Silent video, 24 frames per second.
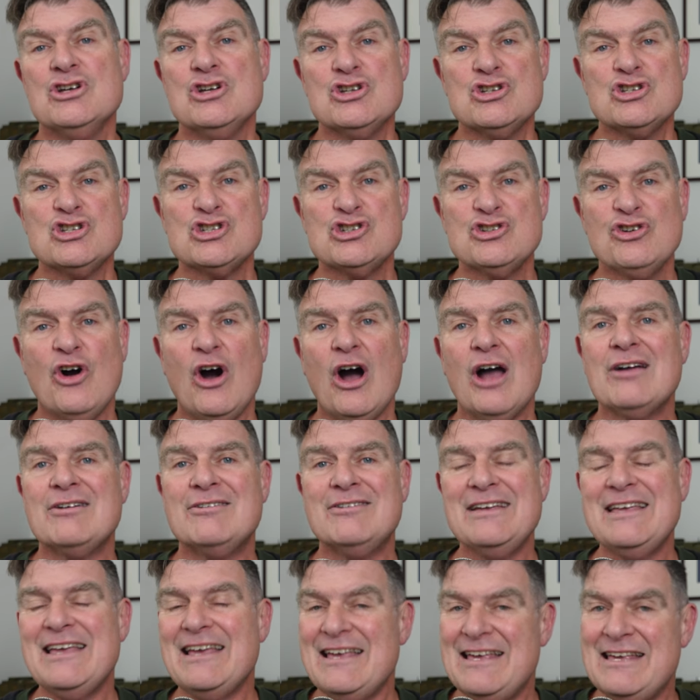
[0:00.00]

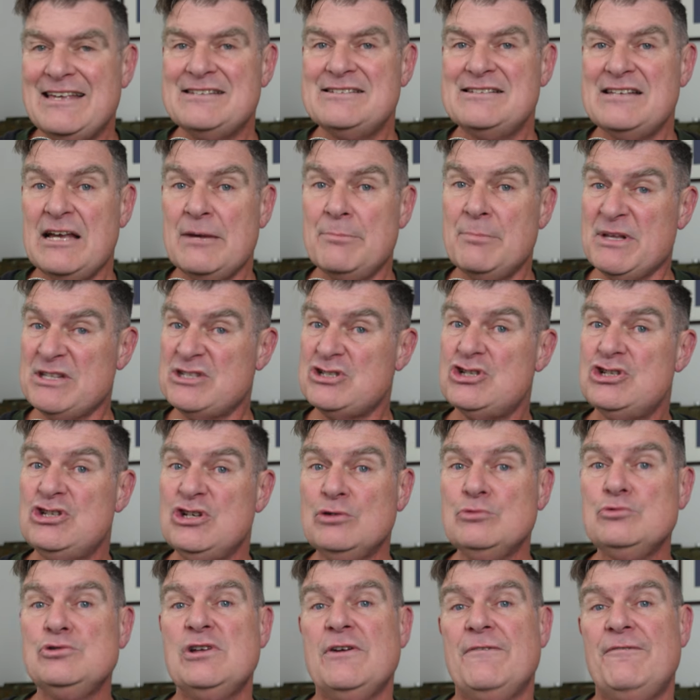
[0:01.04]
Slightly easier, but
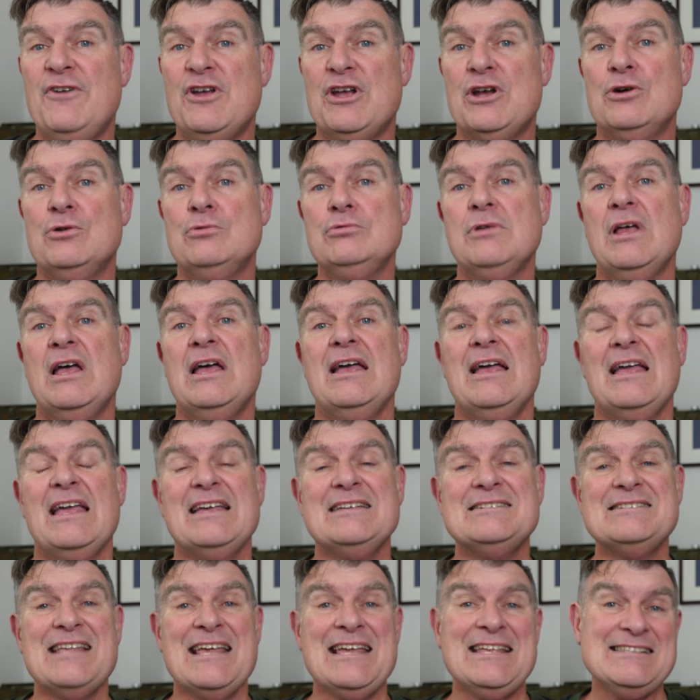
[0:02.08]
still difficult,
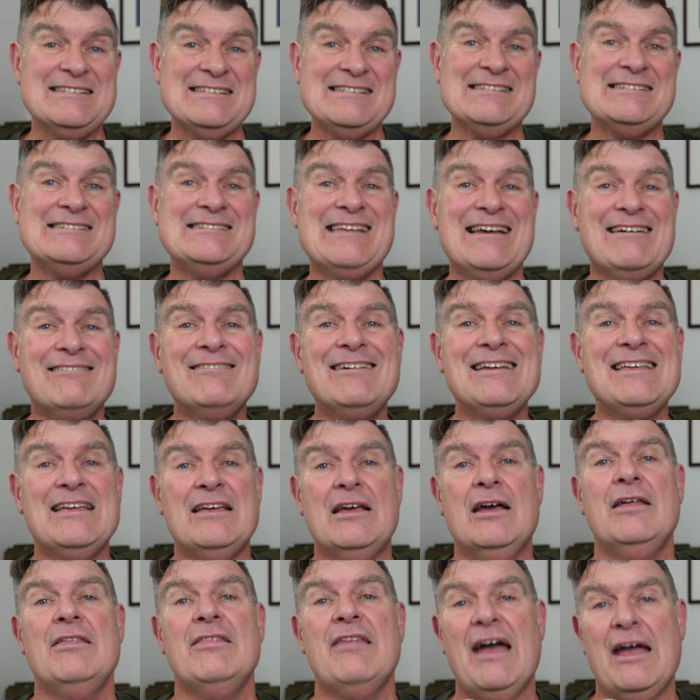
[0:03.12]
is then
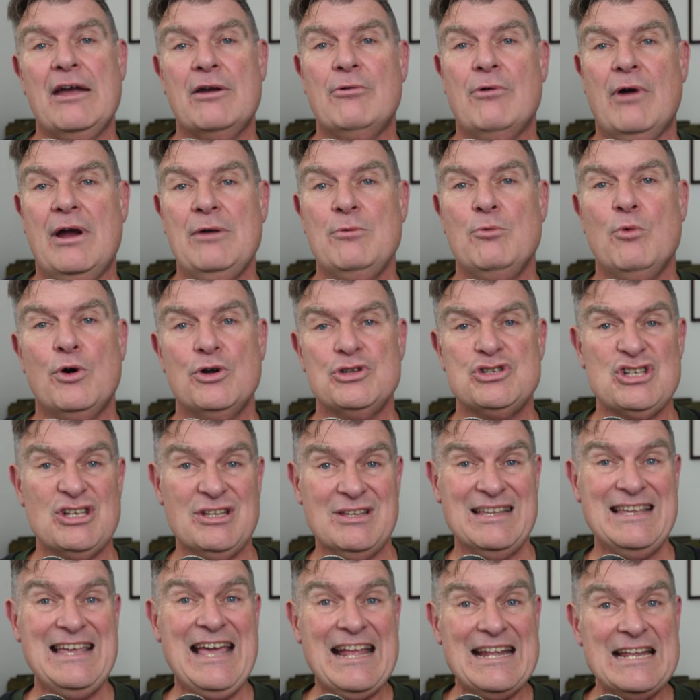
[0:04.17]
selling that great watch
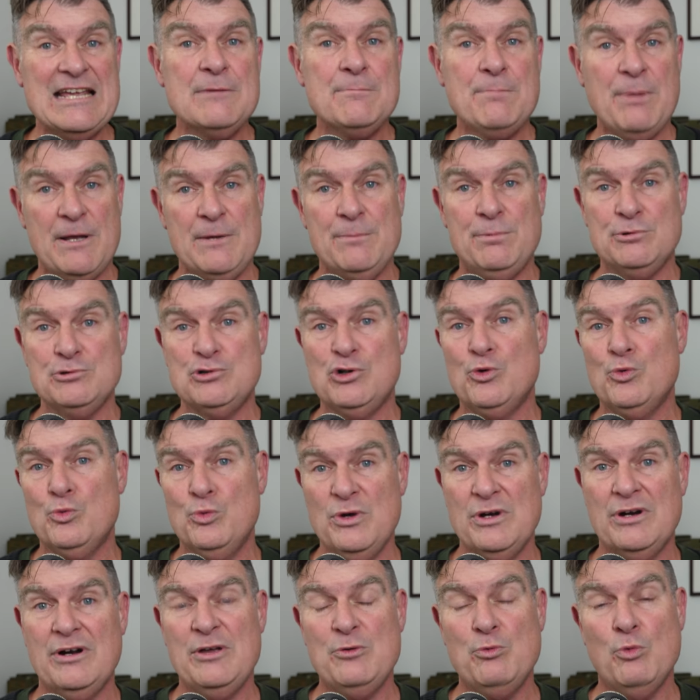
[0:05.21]
and getting people to
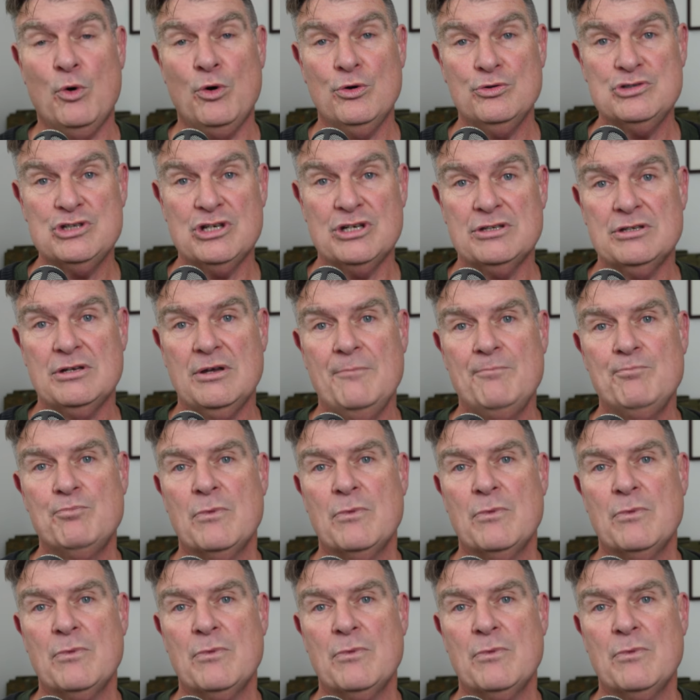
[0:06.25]
really want it.